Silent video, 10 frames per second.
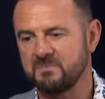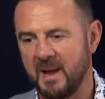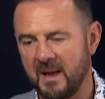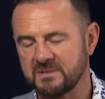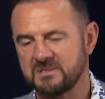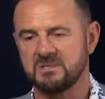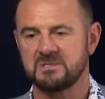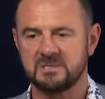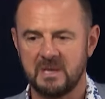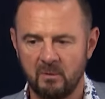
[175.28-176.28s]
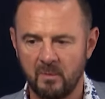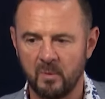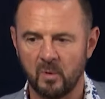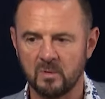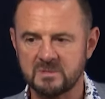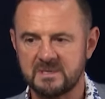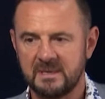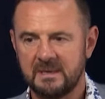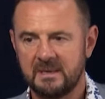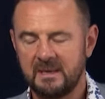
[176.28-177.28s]
bounces, slower balls.
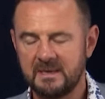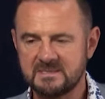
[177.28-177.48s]
He